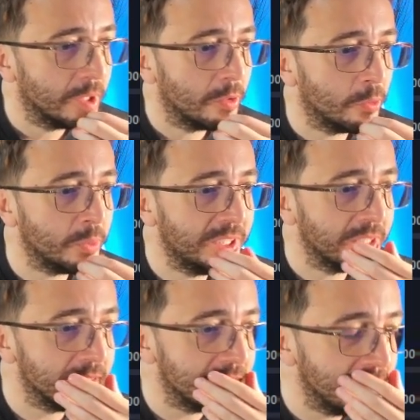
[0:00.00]
we
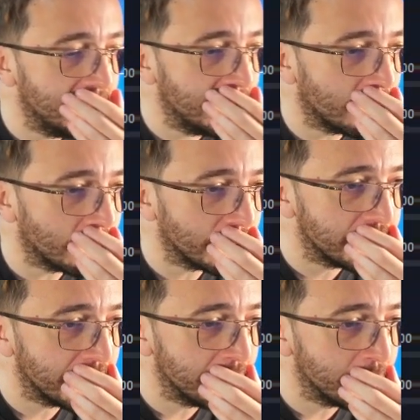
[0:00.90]
can see our
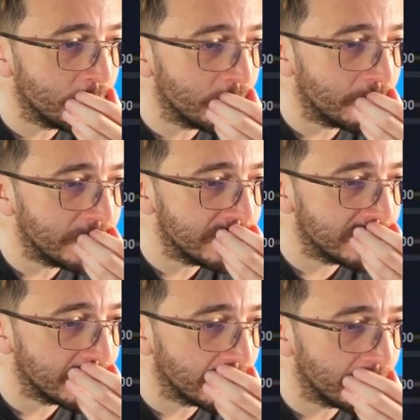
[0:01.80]
Shendemo
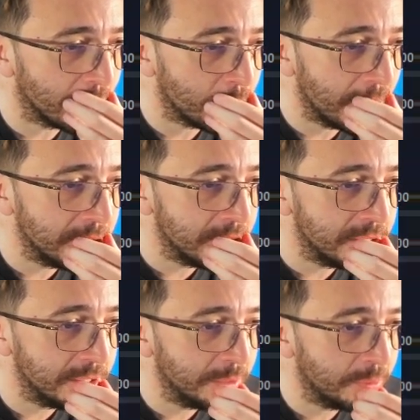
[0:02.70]
is uh,
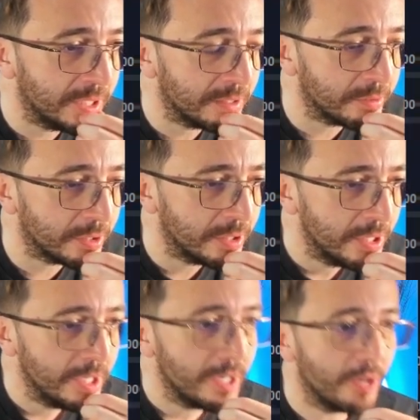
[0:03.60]
ranging. We have a,
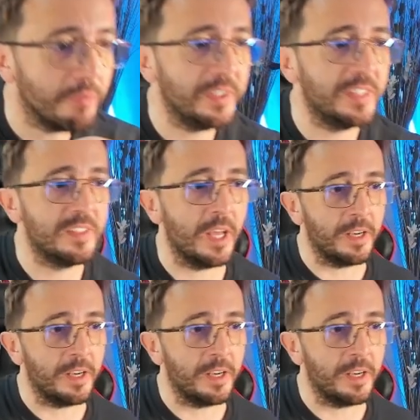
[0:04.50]
a VIX that